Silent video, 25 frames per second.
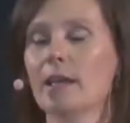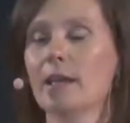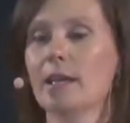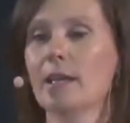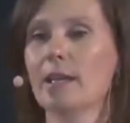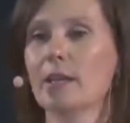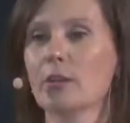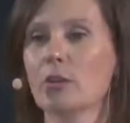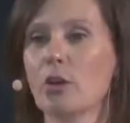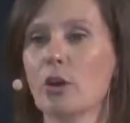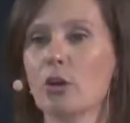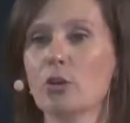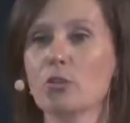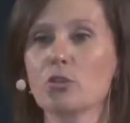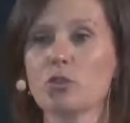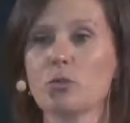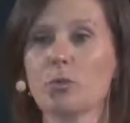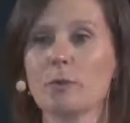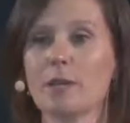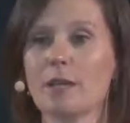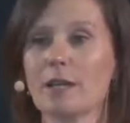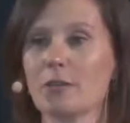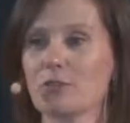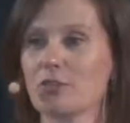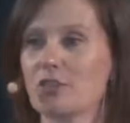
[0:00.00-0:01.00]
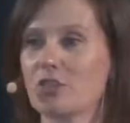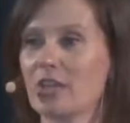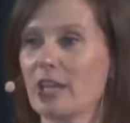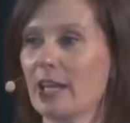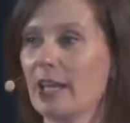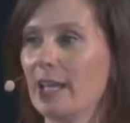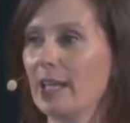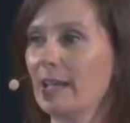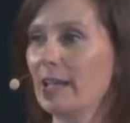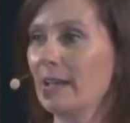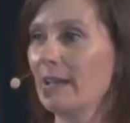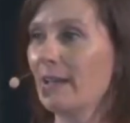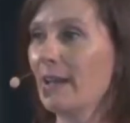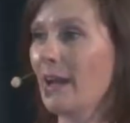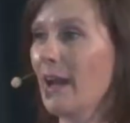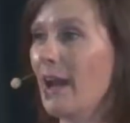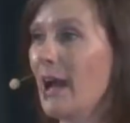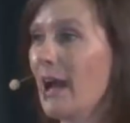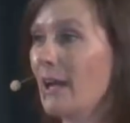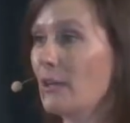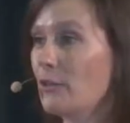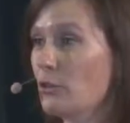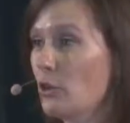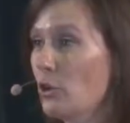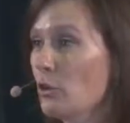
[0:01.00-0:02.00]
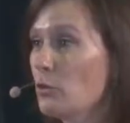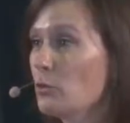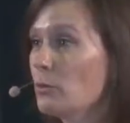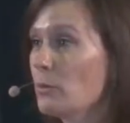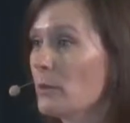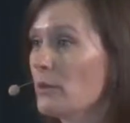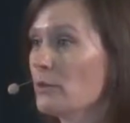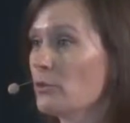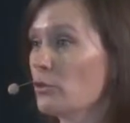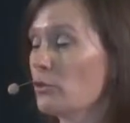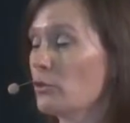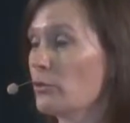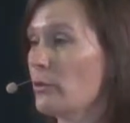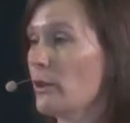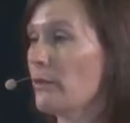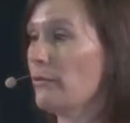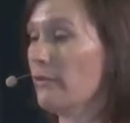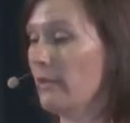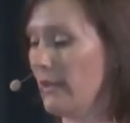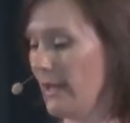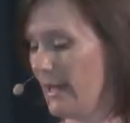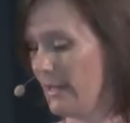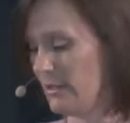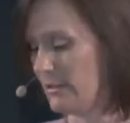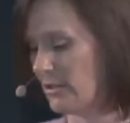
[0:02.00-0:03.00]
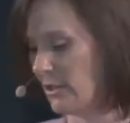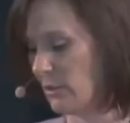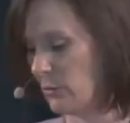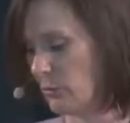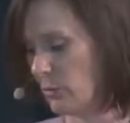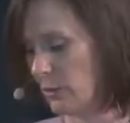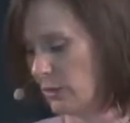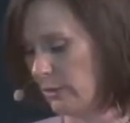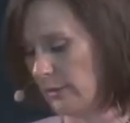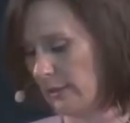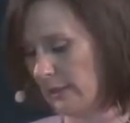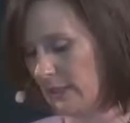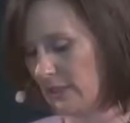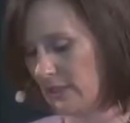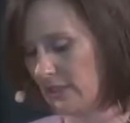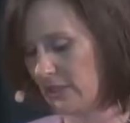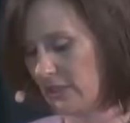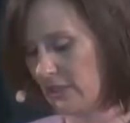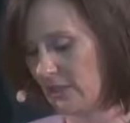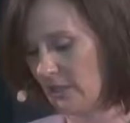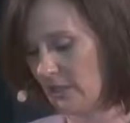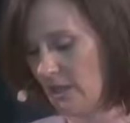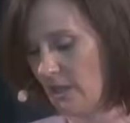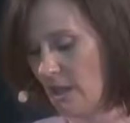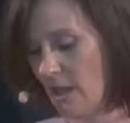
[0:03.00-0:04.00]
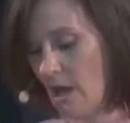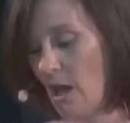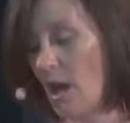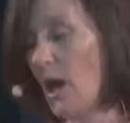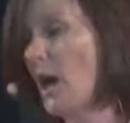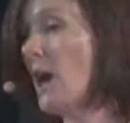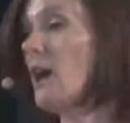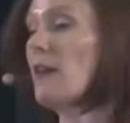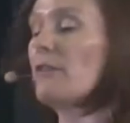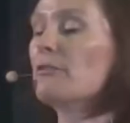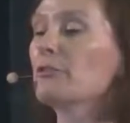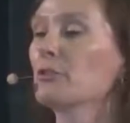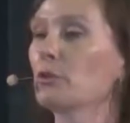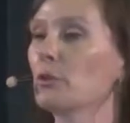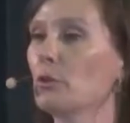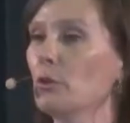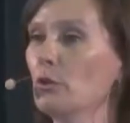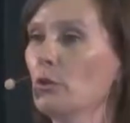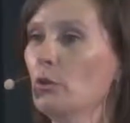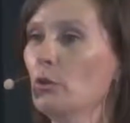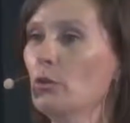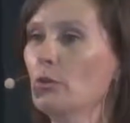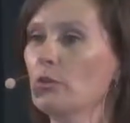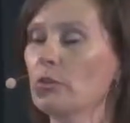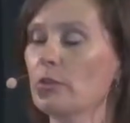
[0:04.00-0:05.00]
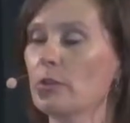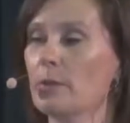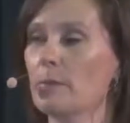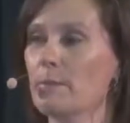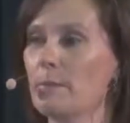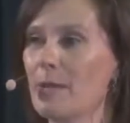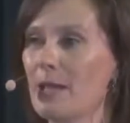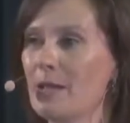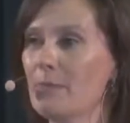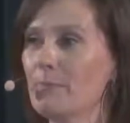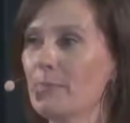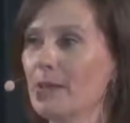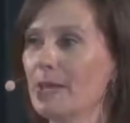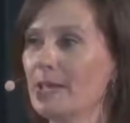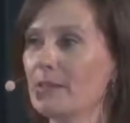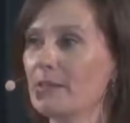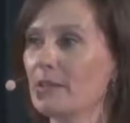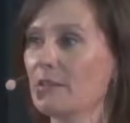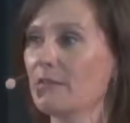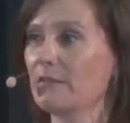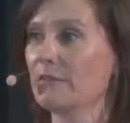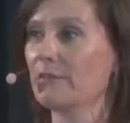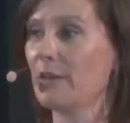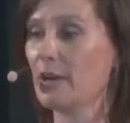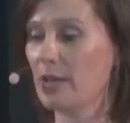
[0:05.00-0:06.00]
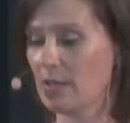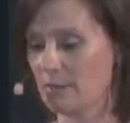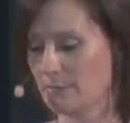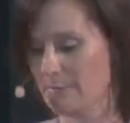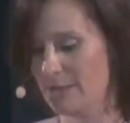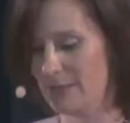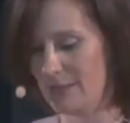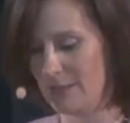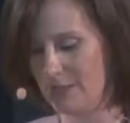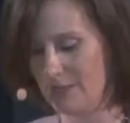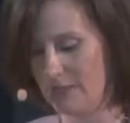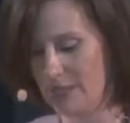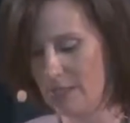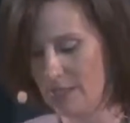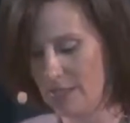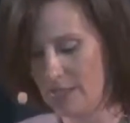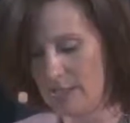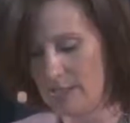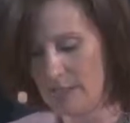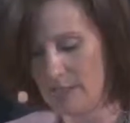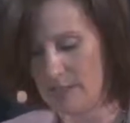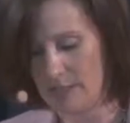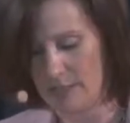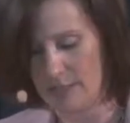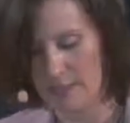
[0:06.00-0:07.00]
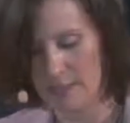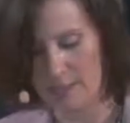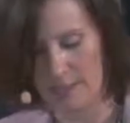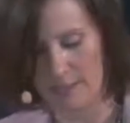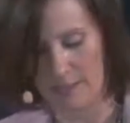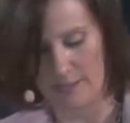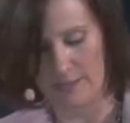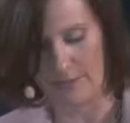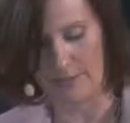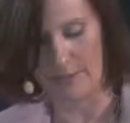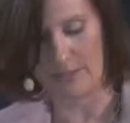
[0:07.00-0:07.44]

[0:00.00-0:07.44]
It goes without saying, I don't want to trivialize their worries. After all, the man-made environment uh,